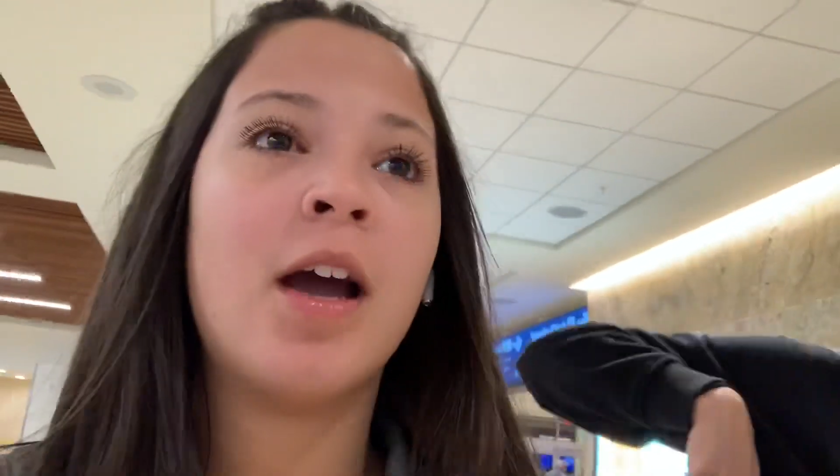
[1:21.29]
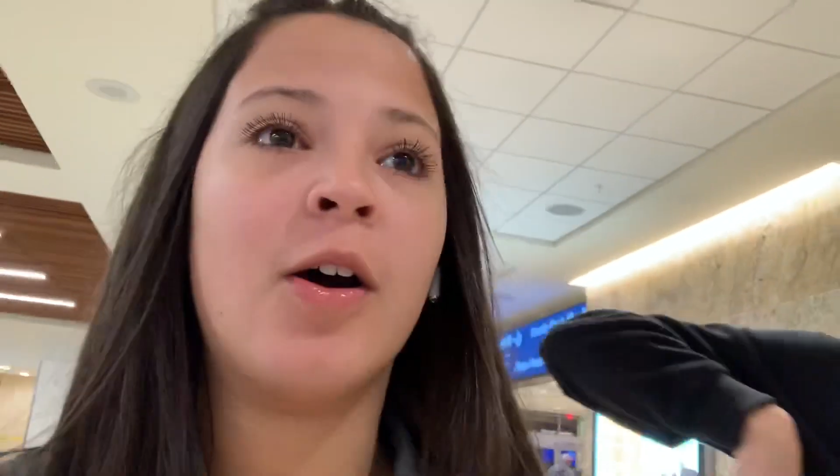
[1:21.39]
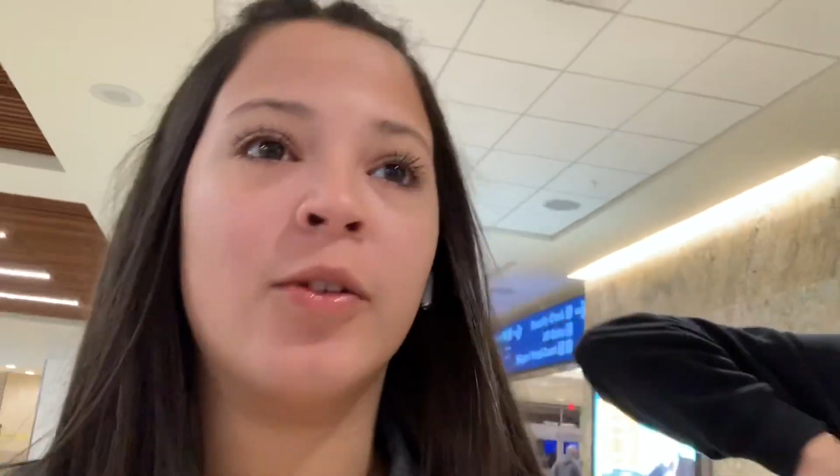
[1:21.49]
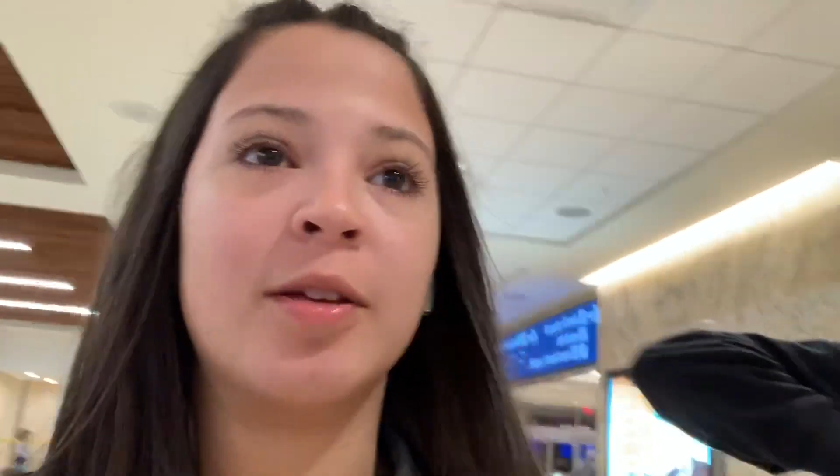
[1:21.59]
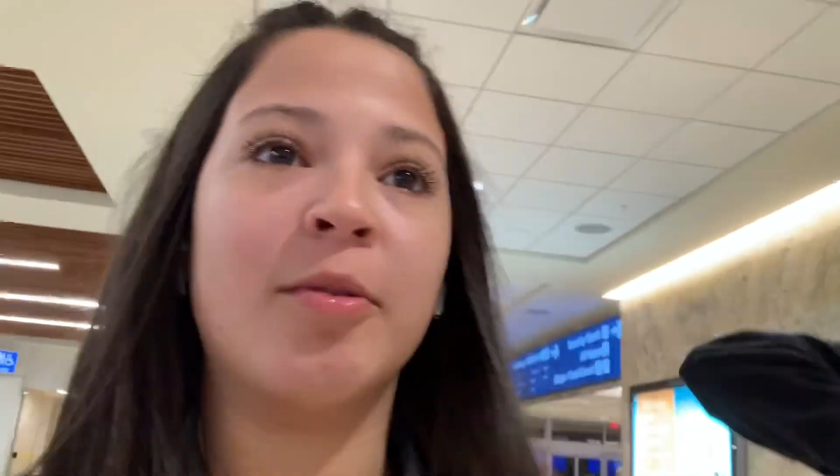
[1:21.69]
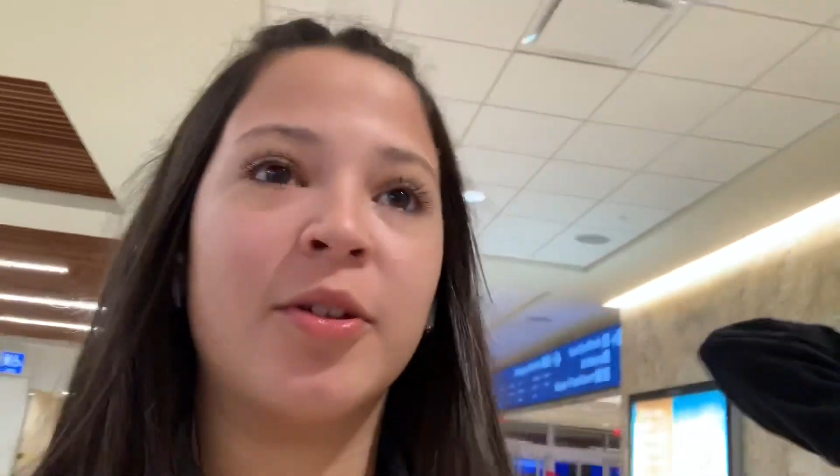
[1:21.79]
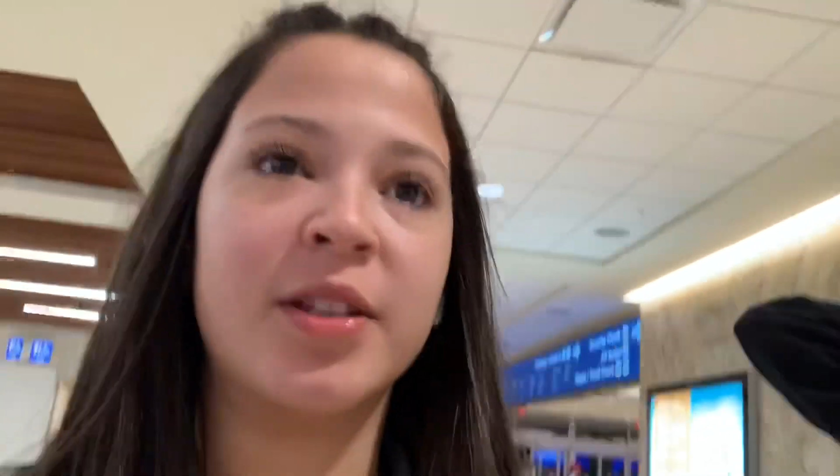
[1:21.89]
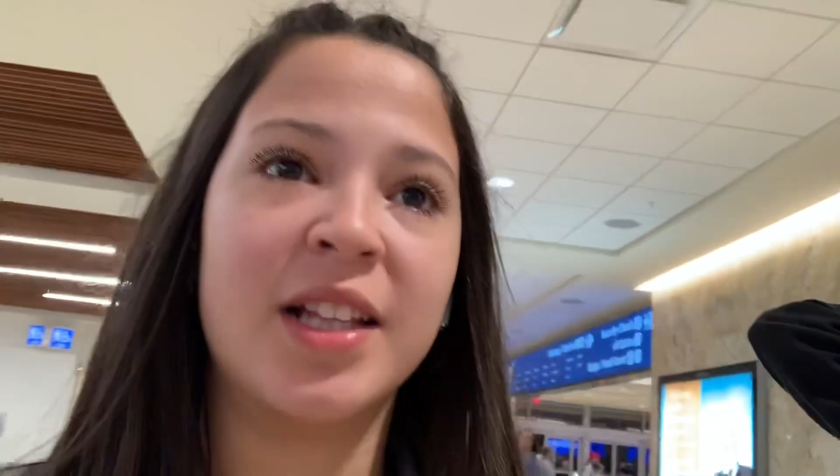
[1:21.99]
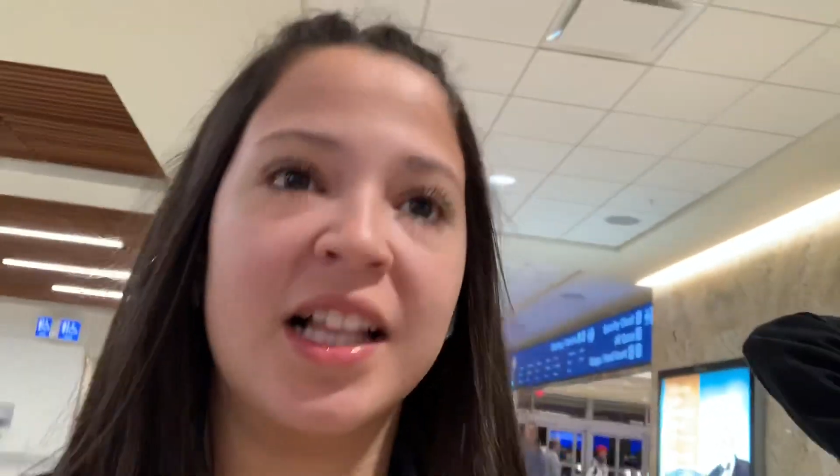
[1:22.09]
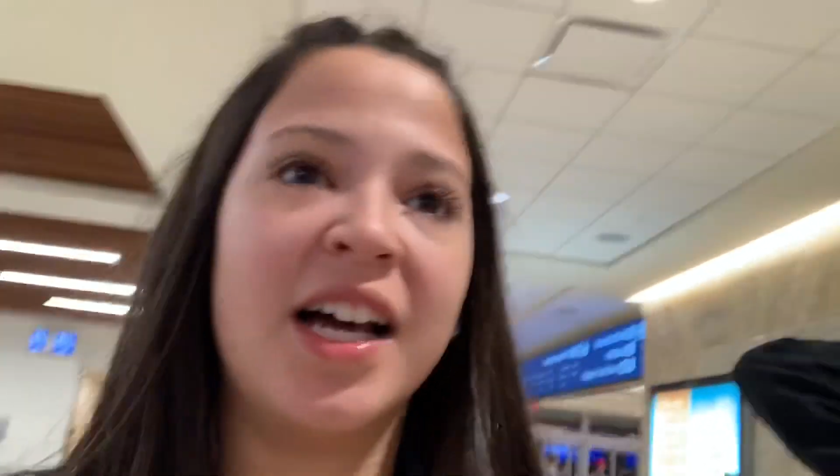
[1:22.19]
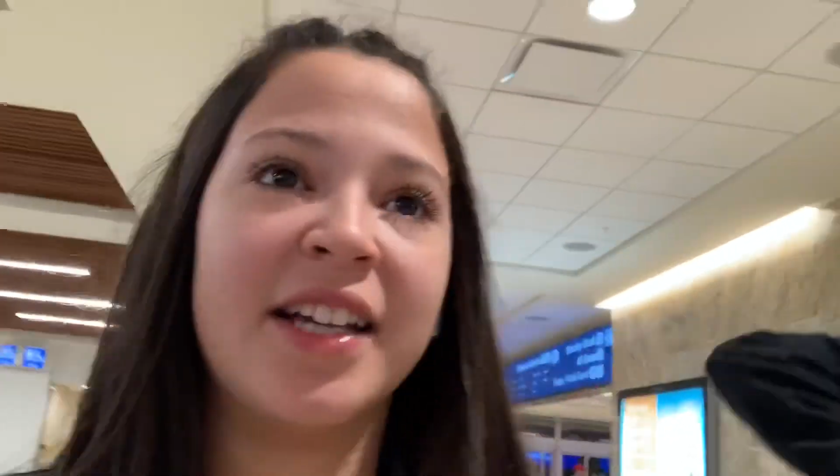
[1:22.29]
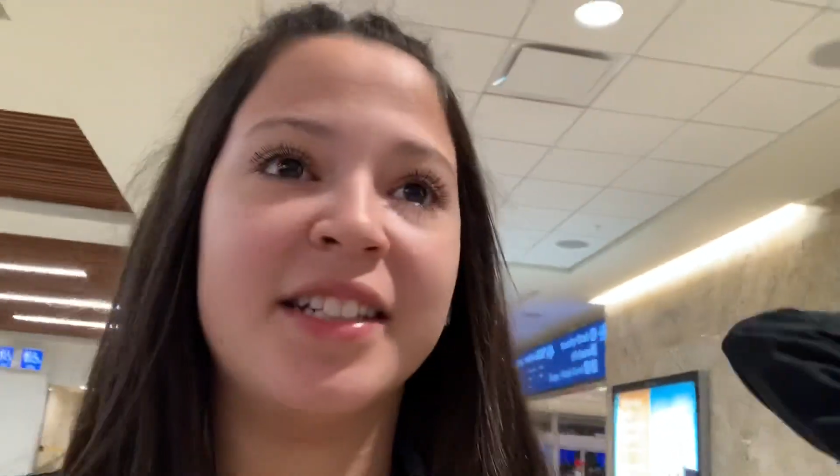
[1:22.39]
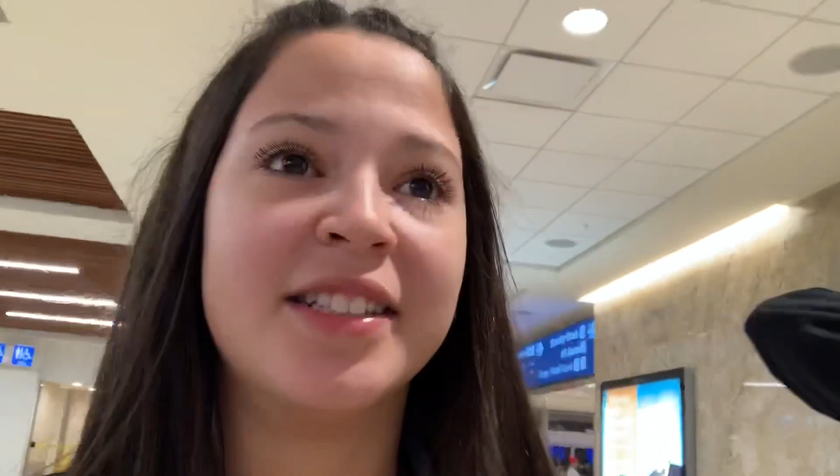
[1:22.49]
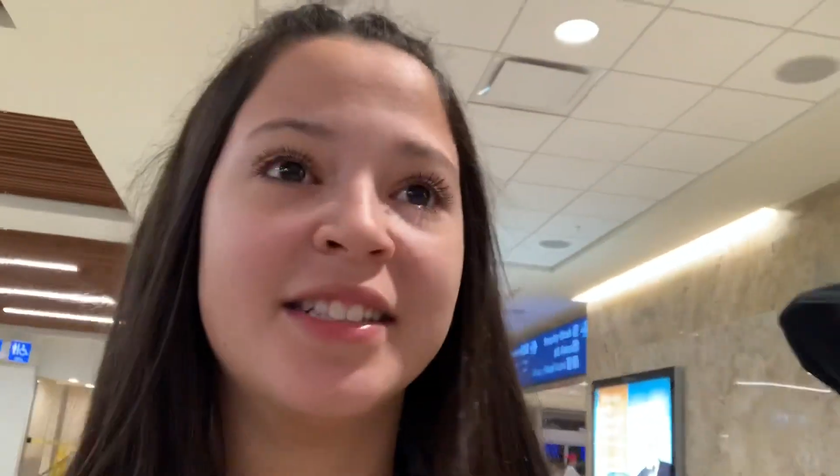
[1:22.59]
holy moly, the line.